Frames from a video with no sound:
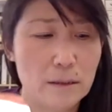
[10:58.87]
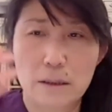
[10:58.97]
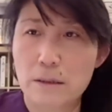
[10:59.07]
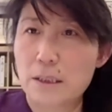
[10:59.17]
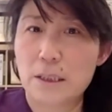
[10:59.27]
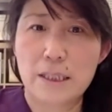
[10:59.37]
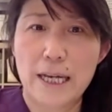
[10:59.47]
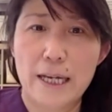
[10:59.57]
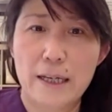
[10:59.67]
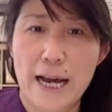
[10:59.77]
So
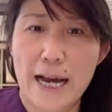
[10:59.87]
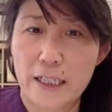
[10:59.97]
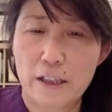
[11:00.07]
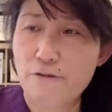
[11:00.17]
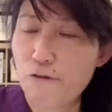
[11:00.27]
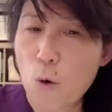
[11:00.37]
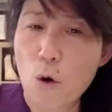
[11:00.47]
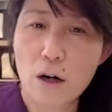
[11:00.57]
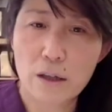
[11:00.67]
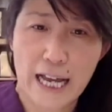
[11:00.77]
today I need a
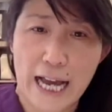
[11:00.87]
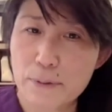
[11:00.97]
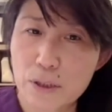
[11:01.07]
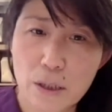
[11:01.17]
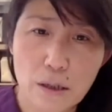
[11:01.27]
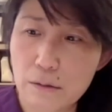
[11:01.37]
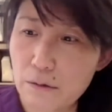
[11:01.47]
4 capsule